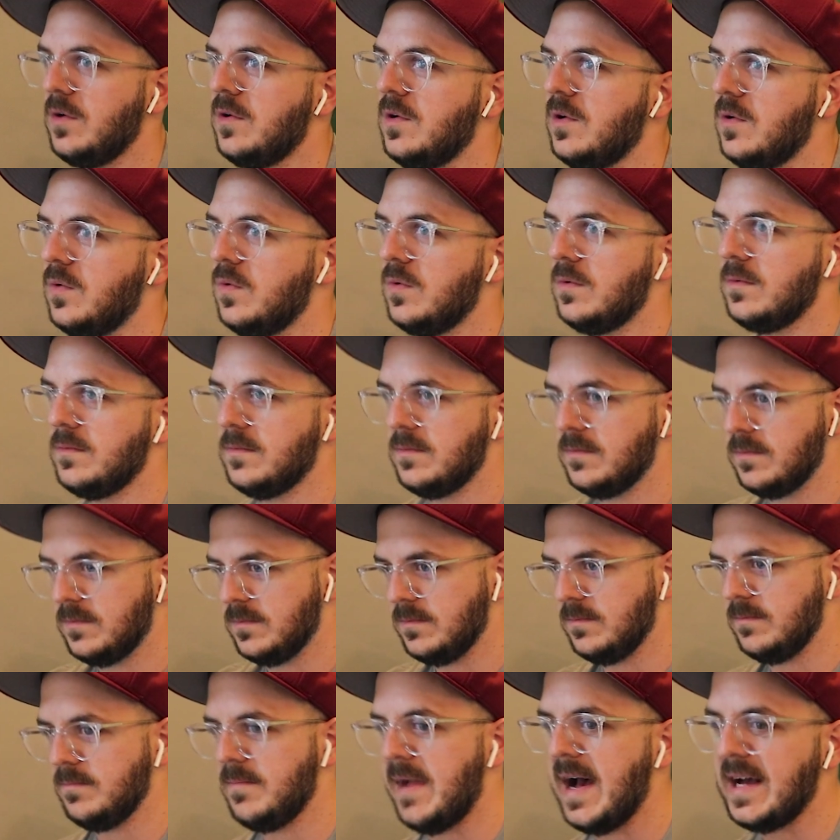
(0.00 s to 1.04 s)
You do
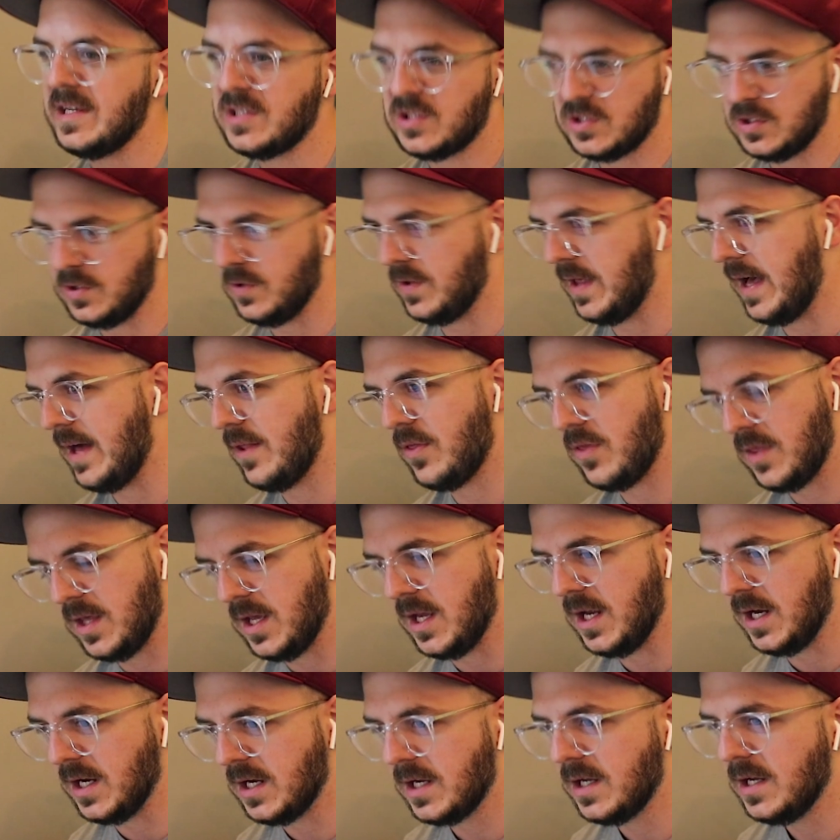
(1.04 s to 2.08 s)
master that
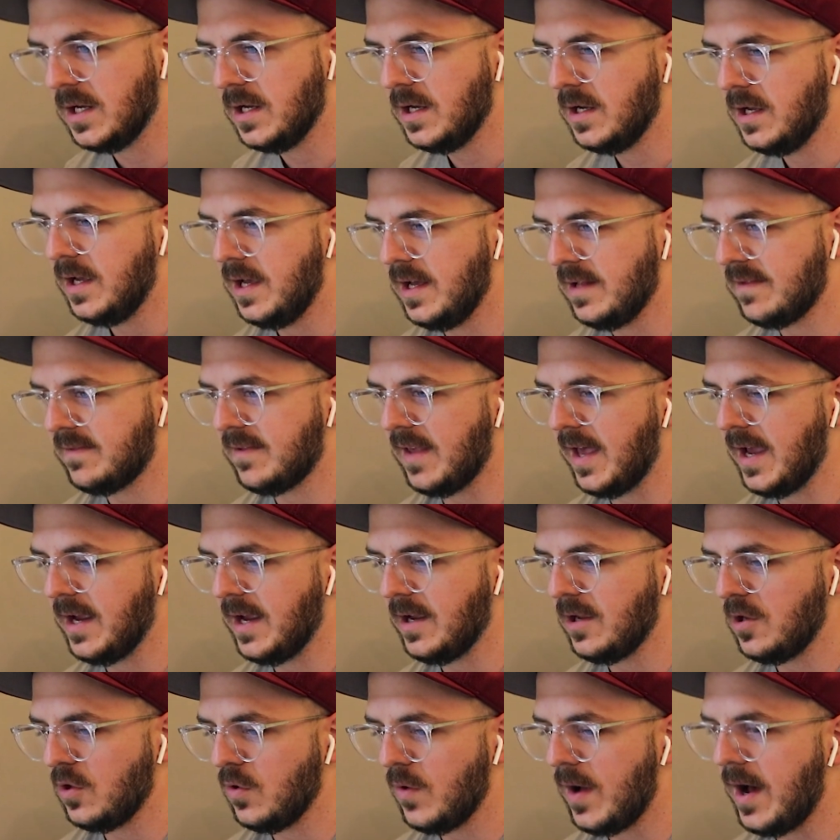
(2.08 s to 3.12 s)
thing, it's like
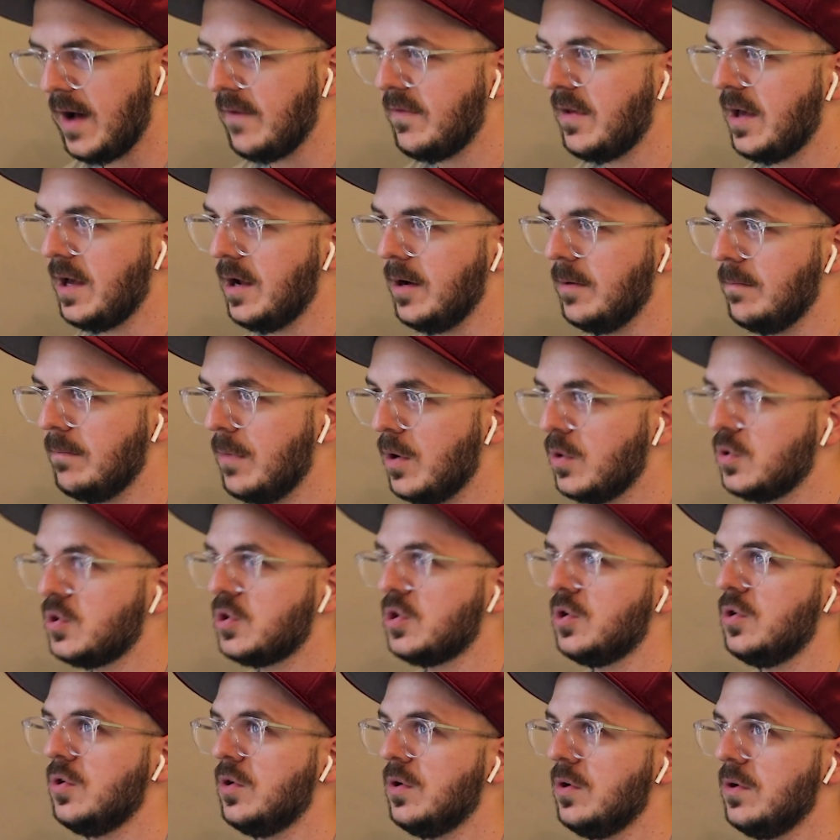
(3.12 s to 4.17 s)
you have that
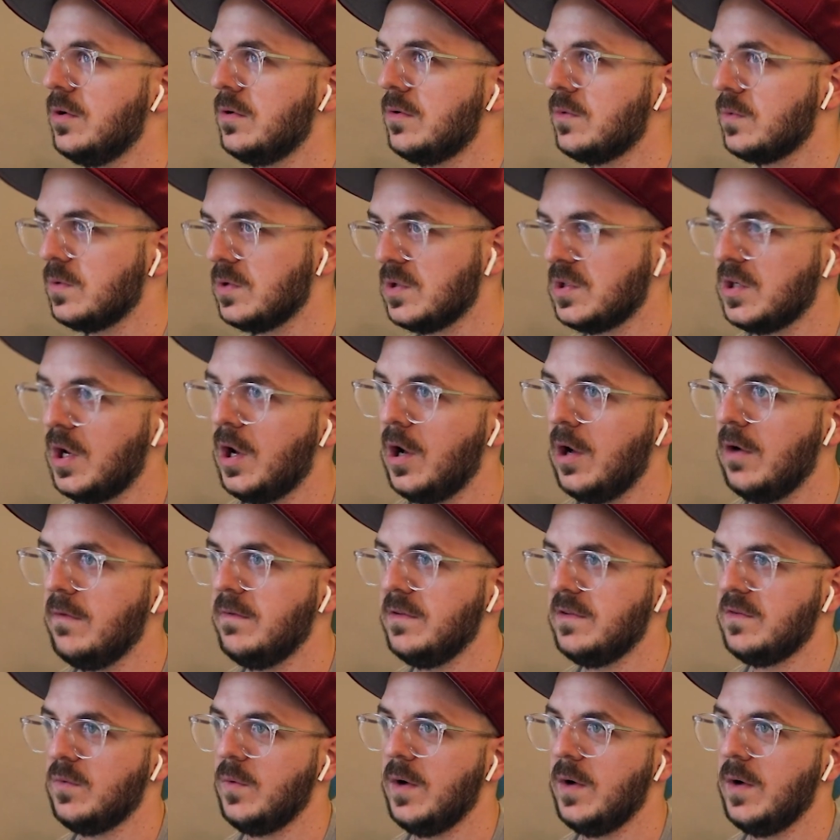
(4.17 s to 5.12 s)
emotional resolve as